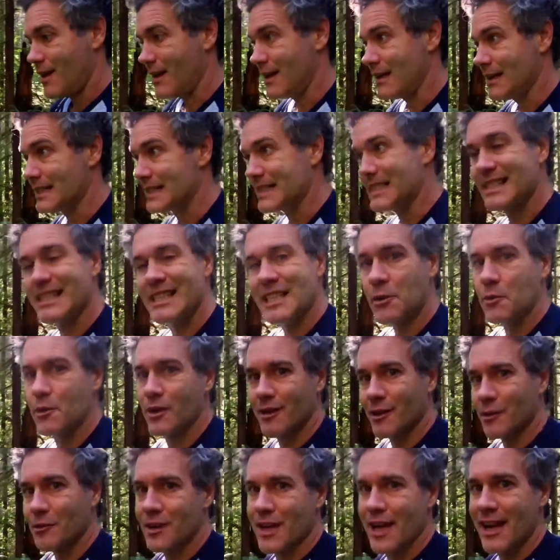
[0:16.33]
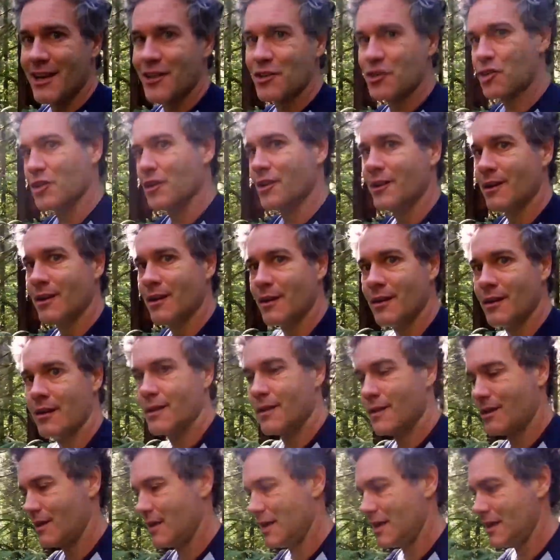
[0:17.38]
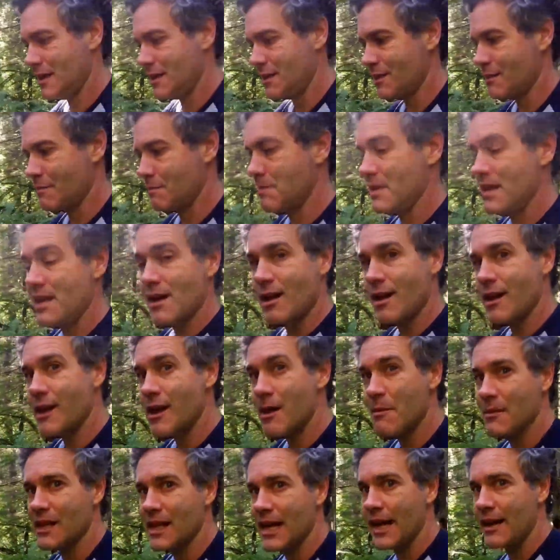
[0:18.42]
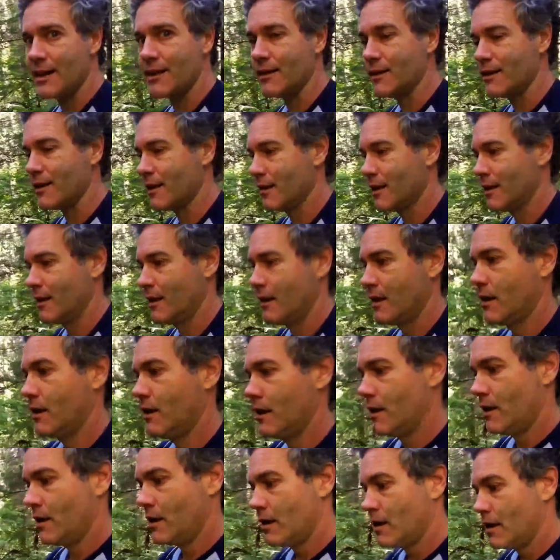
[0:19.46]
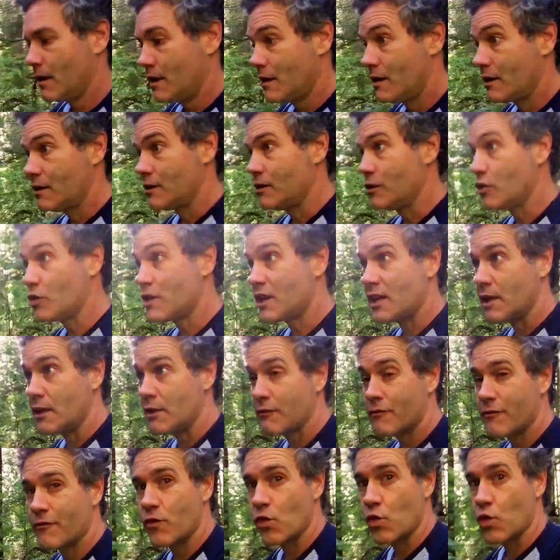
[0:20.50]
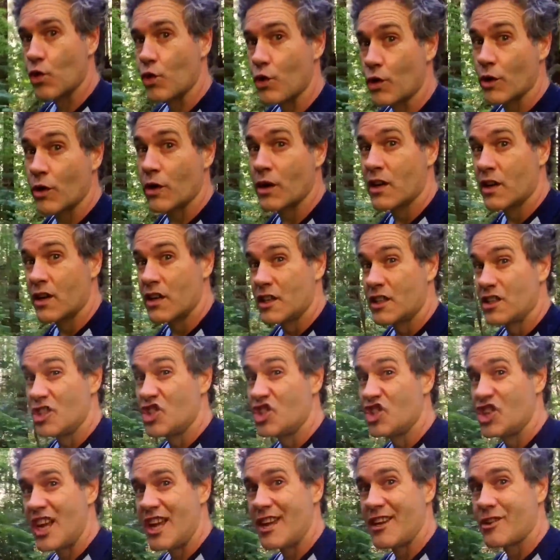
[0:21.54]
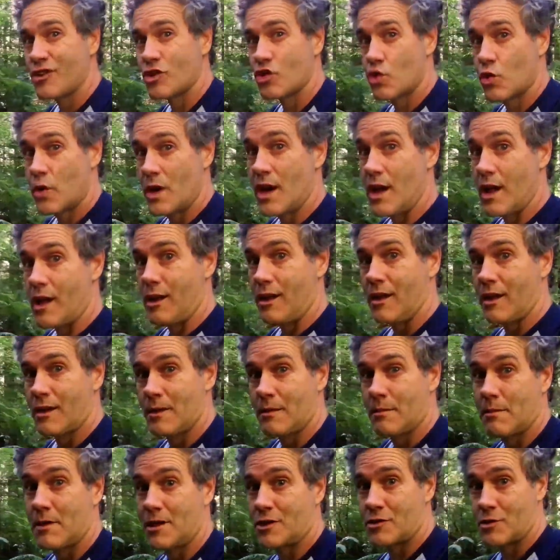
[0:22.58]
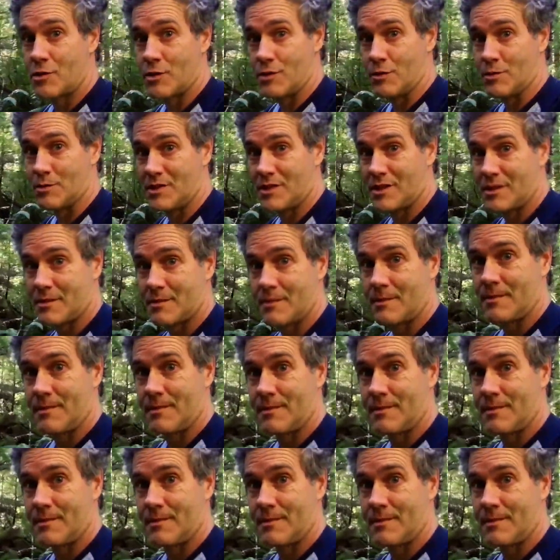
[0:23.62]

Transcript: in a secret location in BLM land looking for chanterelle mushrooms.